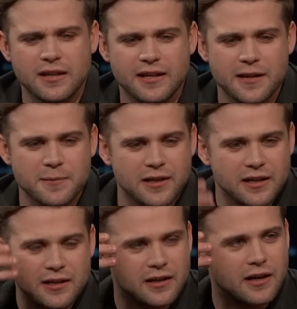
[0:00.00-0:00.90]
they gave me
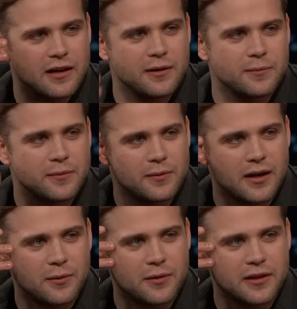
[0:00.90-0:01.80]
like uh,
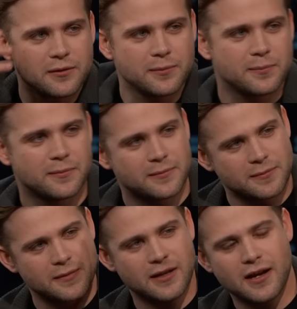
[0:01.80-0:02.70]
what do they call them?
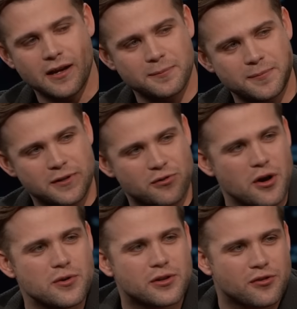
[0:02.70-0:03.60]
Uh,
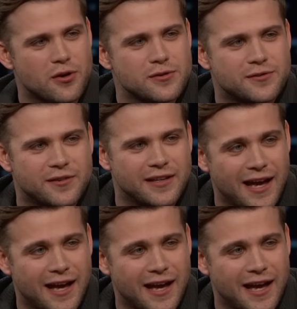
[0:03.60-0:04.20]
crow, crow's feet